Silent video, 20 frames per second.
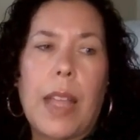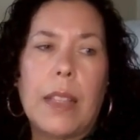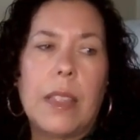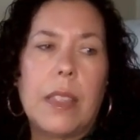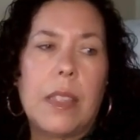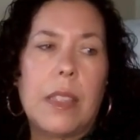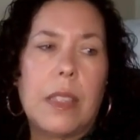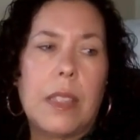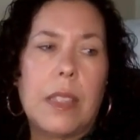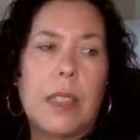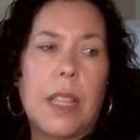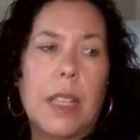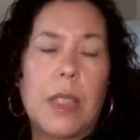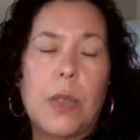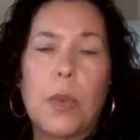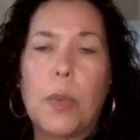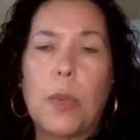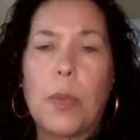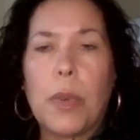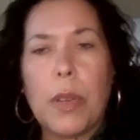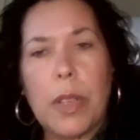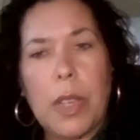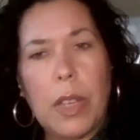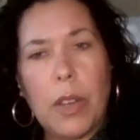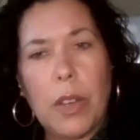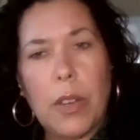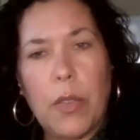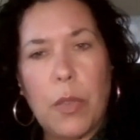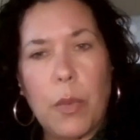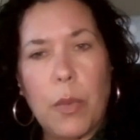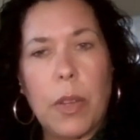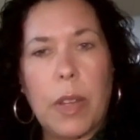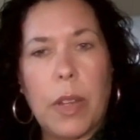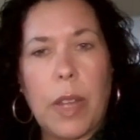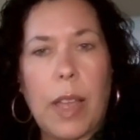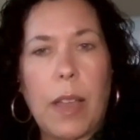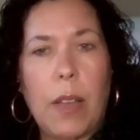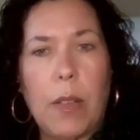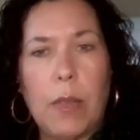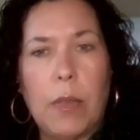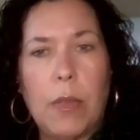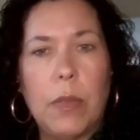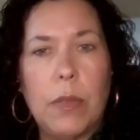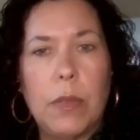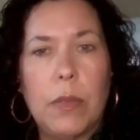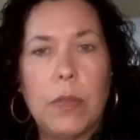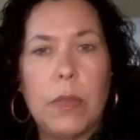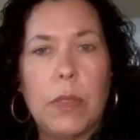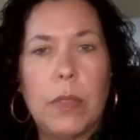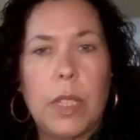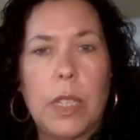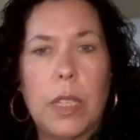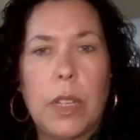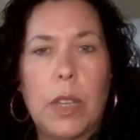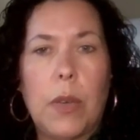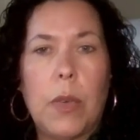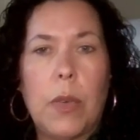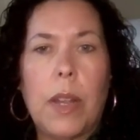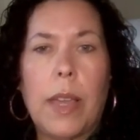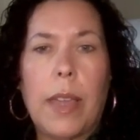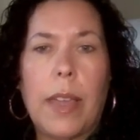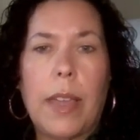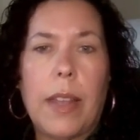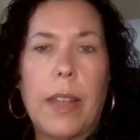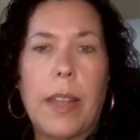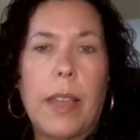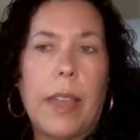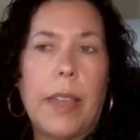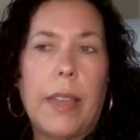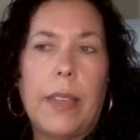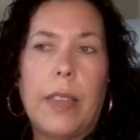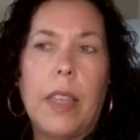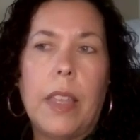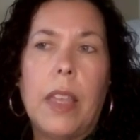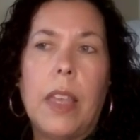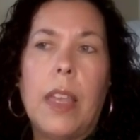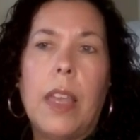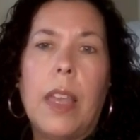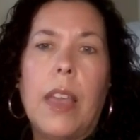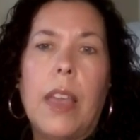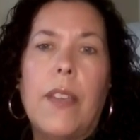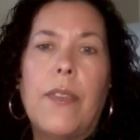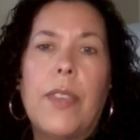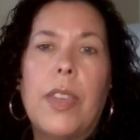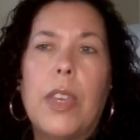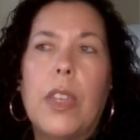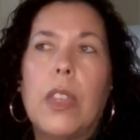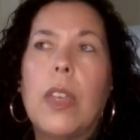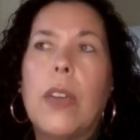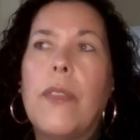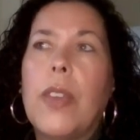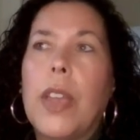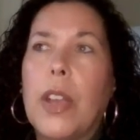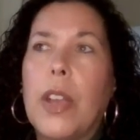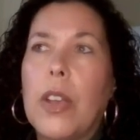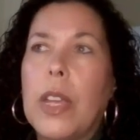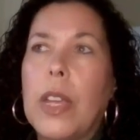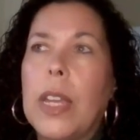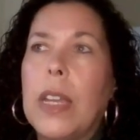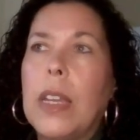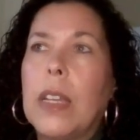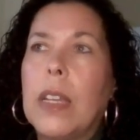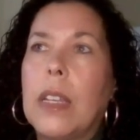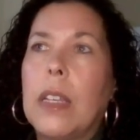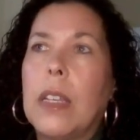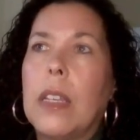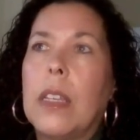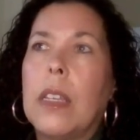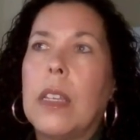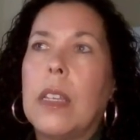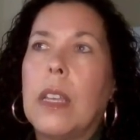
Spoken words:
That's what we're here for now. And I feel a very